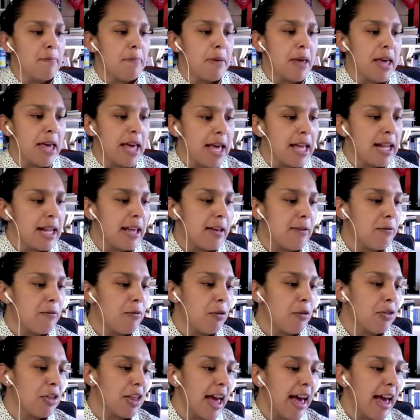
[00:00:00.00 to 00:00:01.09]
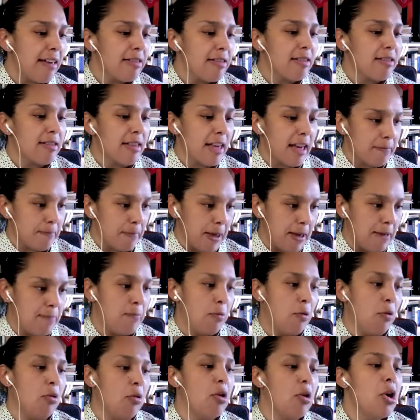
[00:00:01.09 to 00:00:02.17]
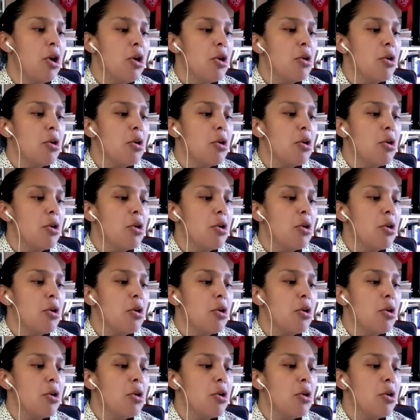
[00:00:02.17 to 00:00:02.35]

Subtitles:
pity for the Aztec people